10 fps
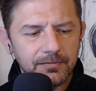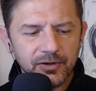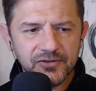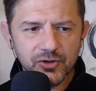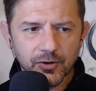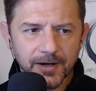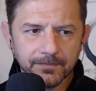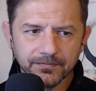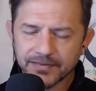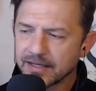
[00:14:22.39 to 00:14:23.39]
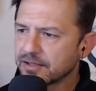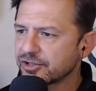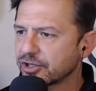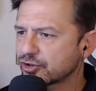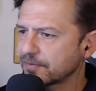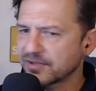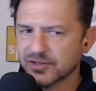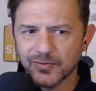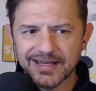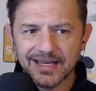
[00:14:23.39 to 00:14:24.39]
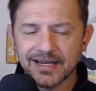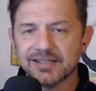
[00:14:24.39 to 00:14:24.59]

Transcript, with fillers: Brief story. Took a trip this weekend.